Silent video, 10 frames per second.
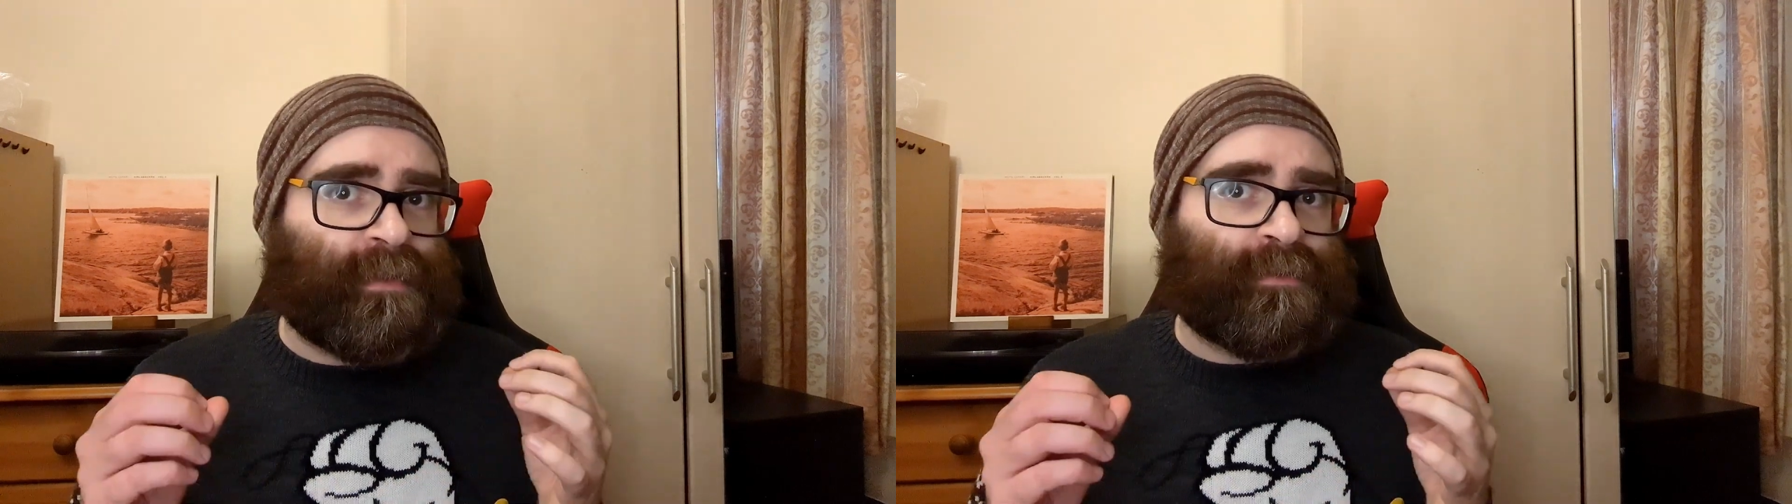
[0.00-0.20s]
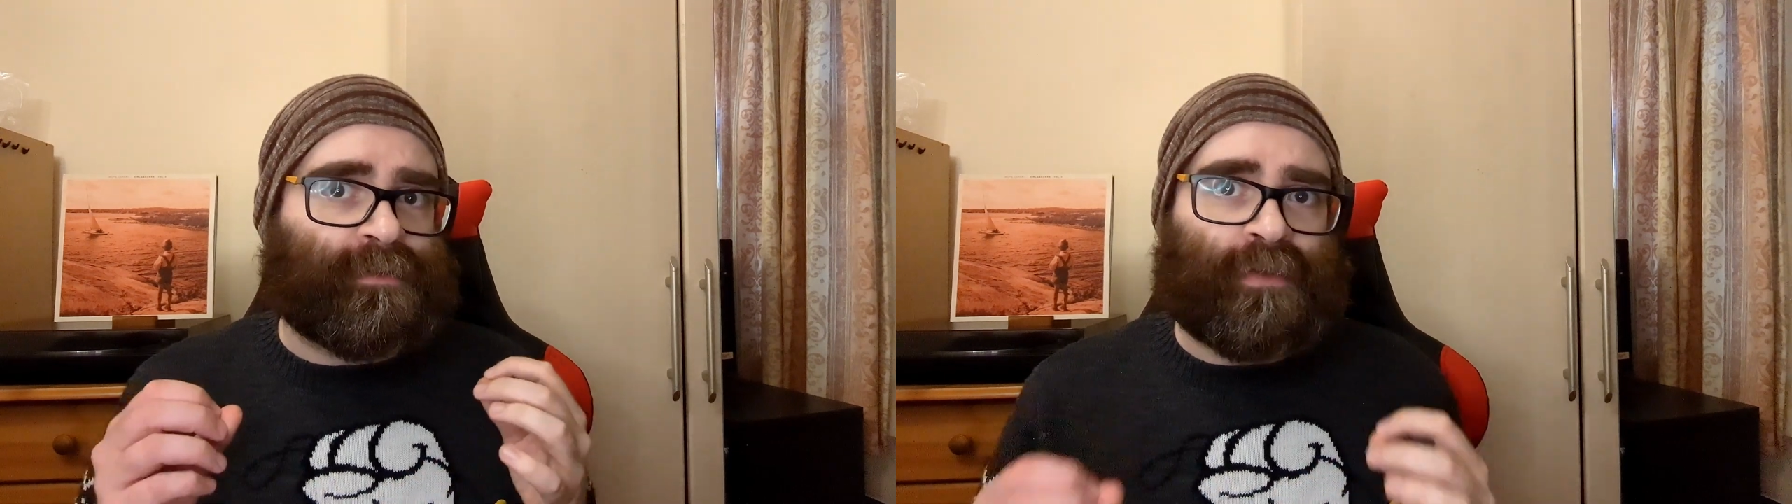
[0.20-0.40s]

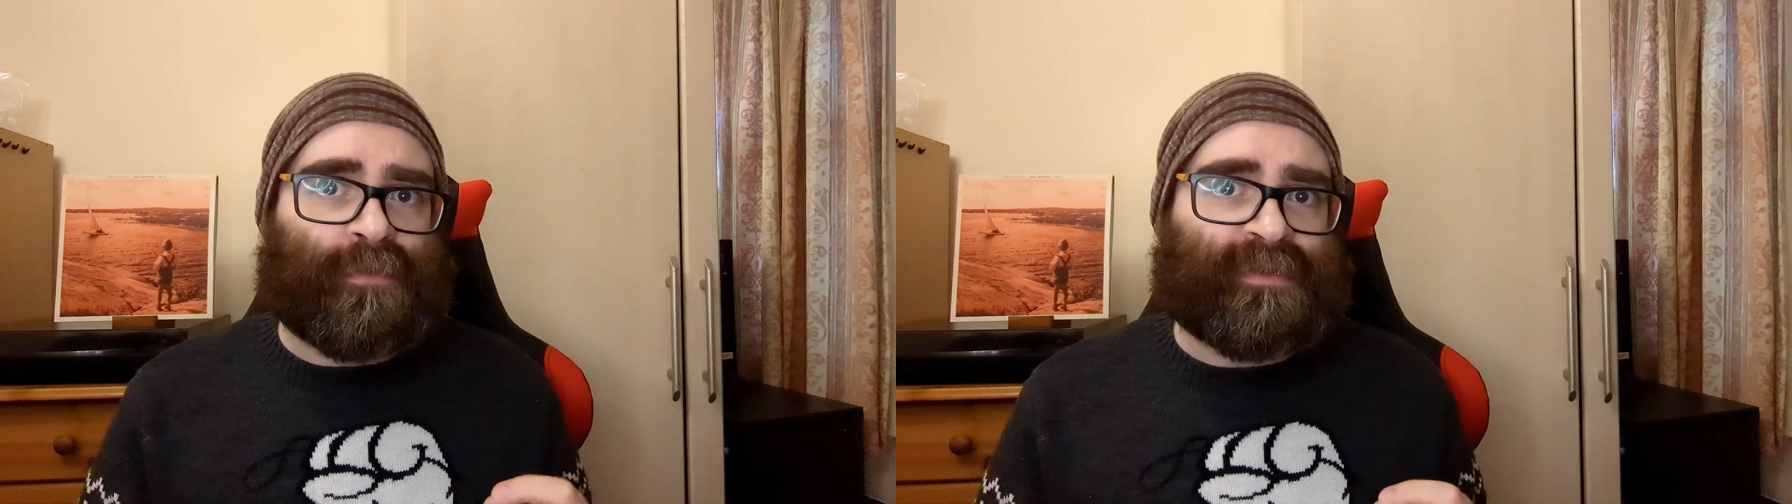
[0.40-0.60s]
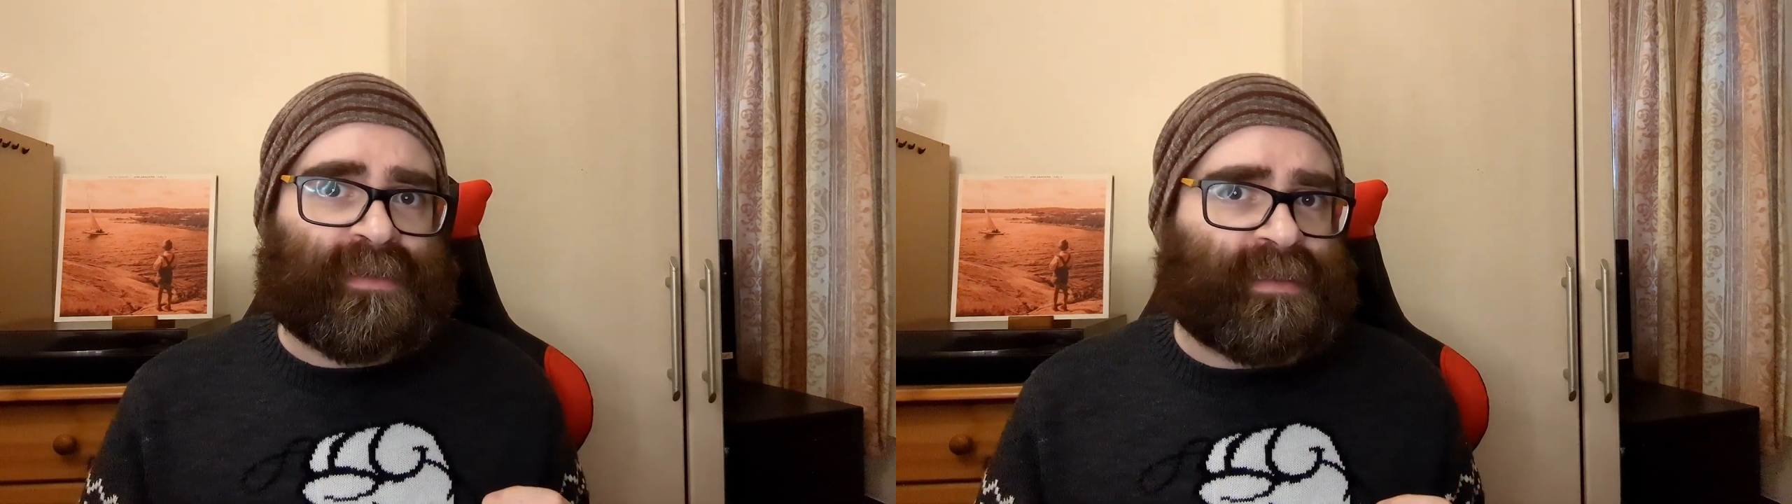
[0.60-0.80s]

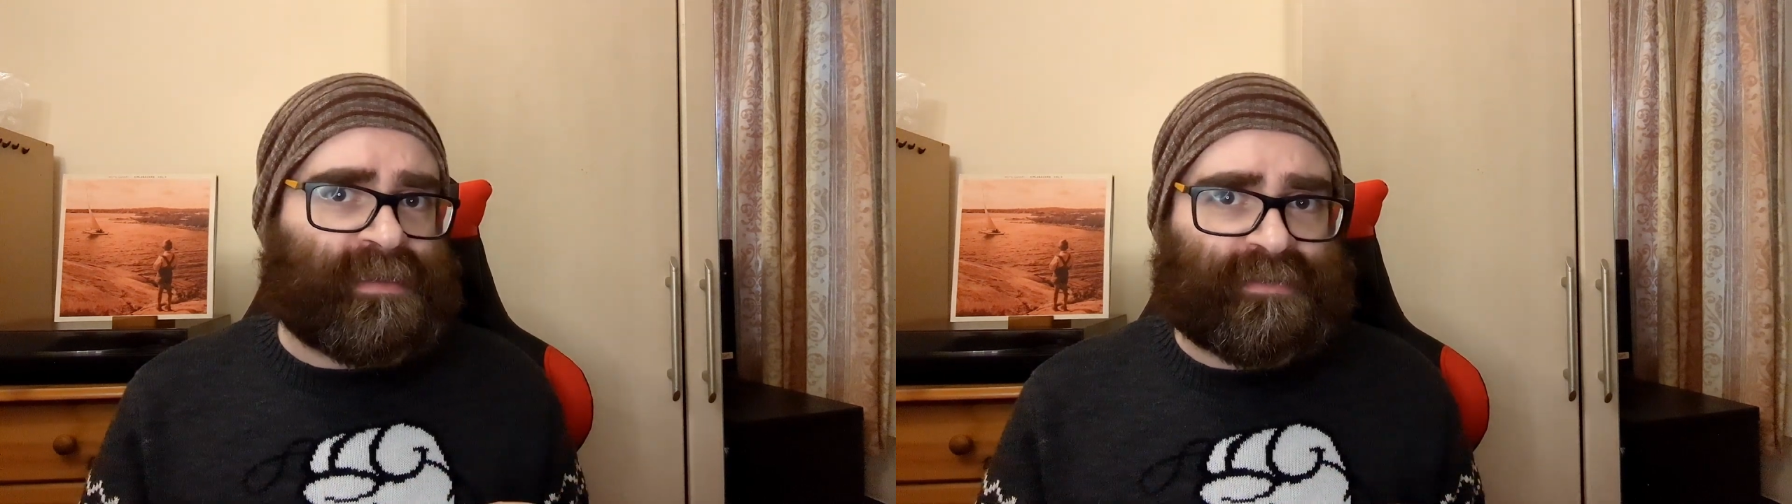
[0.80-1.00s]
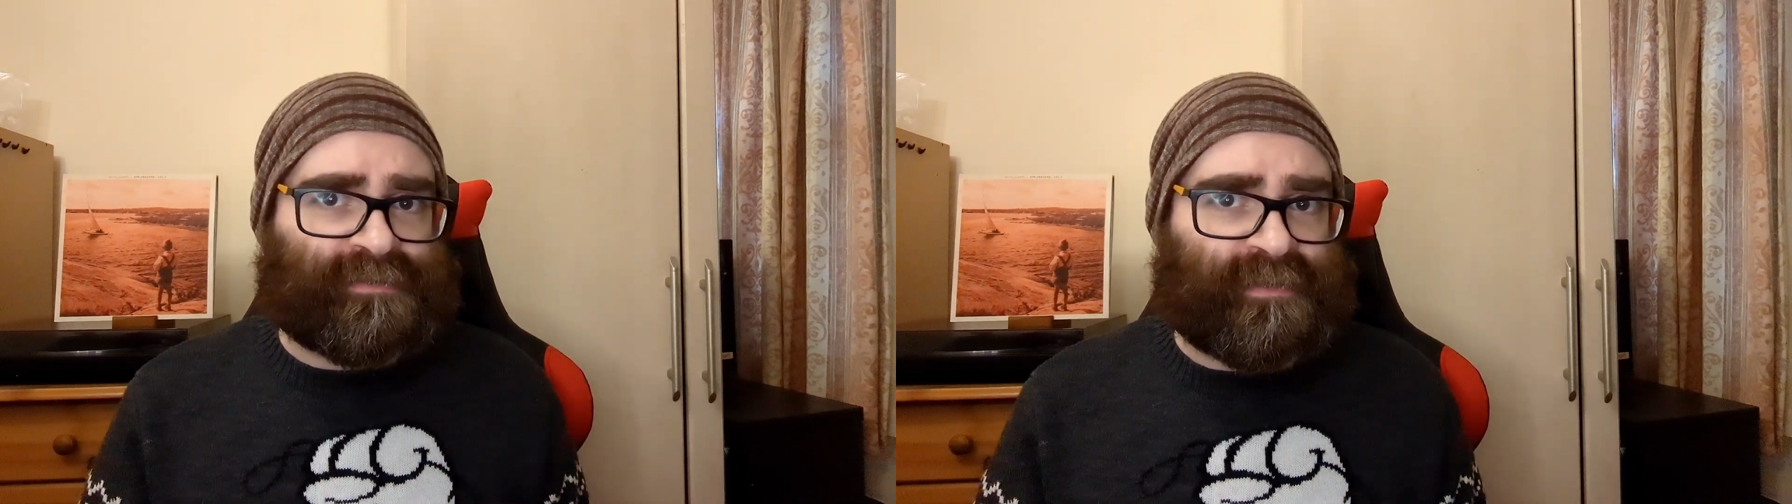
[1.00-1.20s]
Nobody
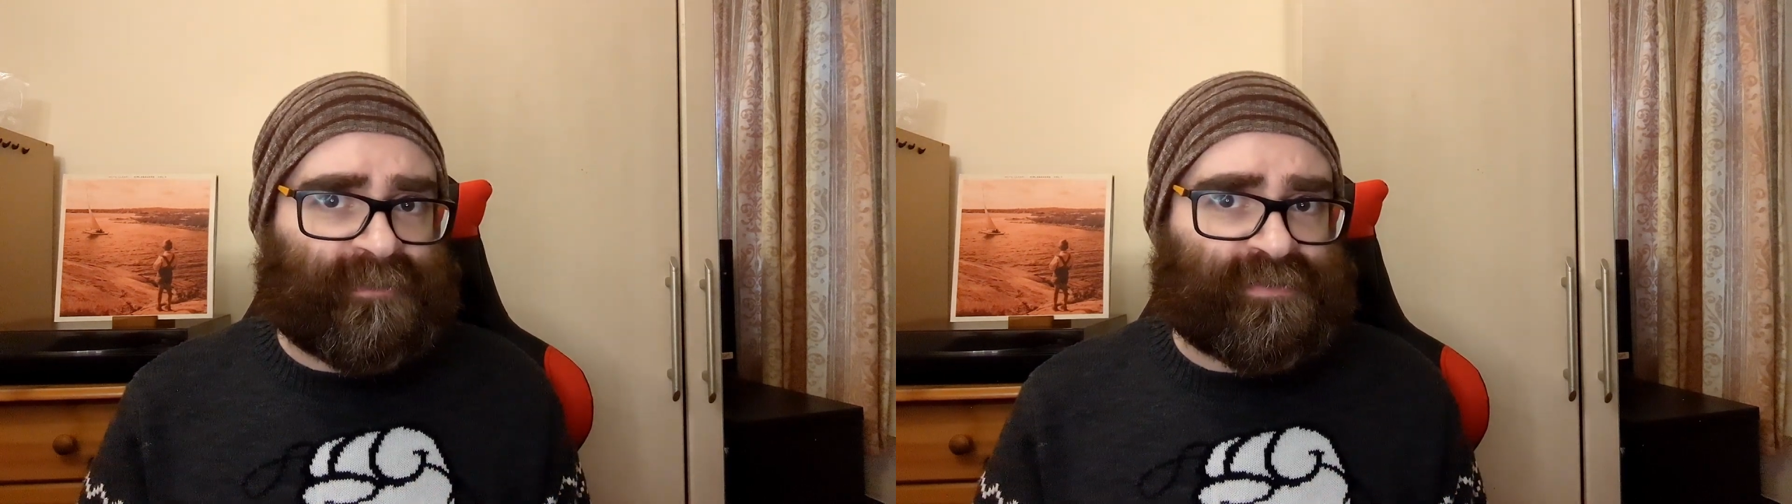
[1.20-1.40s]
here has time